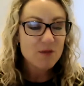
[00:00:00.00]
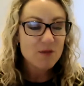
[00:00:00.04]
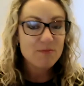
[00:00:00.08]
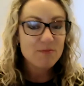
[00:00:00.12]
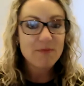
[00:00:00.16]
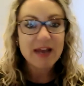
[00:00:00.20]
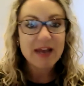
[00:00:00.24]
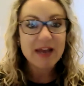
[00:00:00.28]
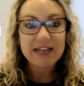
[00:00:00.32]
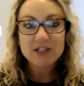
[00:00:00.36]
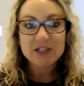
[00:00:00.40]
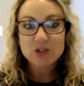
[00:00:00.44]

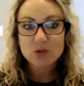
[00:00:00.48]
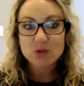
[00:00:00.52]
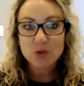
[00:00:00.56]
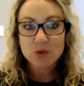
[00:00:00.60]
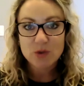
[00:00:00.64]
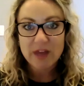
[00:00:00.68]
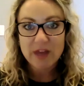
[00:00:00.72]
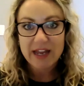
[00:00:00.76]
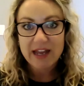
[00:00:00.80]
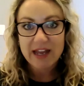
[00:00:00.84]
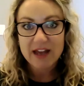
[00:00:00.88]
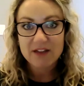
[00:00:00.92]
Make
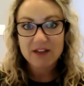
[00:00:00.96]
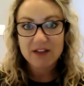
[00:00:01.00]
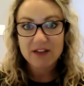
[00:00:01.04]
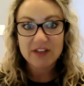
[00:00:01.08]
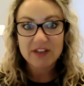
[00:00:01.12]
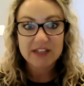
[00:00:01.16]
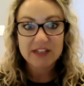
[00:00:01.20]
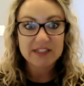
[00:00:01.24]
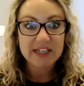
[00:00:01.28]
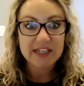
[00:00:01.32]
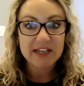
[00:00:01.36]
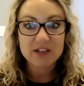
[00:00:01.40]
sure they have
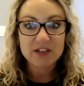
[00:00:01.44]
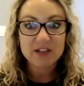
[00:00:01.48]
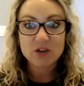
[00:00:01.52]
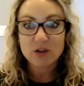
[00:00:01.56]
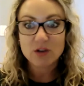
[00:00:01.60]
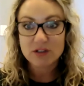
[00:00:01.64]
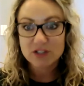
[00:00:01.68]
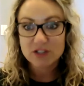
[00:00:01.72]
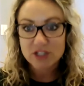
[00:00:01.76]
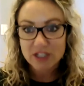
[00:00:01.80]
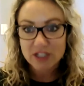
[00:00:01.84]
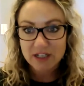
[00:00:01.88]
their
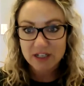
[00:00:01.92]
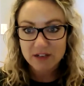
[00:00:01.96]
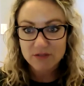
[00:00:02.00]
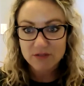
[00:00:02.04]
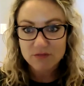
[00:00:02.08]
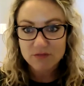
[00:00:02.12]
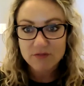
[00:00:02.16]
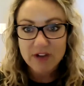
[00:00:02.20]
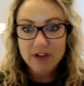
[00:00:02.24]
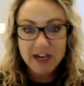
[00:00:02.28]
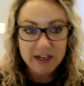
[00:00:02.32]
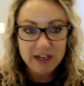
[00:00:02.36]
technology
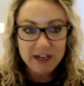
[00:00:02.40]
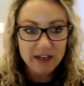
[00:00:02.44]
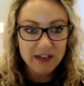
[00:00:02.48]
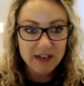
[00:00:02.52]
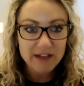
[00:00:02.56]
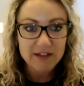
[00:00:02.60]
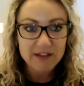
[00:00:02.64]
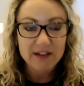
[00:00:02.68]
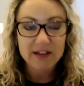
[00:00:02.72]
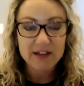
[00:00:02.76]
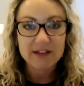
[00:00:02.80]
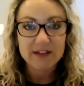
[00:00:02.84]

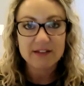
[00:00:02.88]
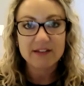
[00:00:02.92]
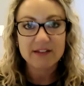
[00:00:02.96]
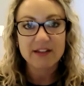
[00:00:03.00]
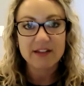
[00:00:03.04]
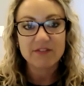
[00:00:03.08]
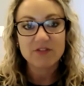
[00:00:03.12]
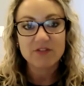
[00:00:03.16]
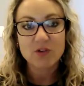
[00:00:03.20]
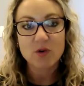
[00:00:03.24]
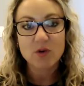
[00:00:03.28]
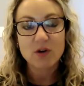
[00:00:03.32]
ready, that
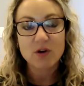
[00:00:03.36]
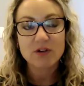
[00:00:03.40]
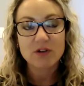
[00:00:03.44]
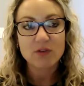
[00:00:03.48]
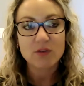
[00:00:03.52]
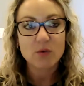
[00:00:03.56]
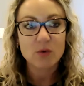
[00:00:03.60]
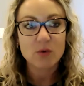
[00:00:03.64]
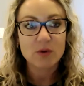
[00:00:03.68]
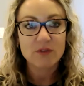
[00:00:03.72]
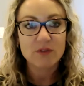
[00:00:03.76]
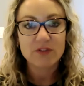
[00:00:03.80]
they've got
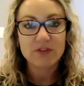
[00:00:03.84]
all of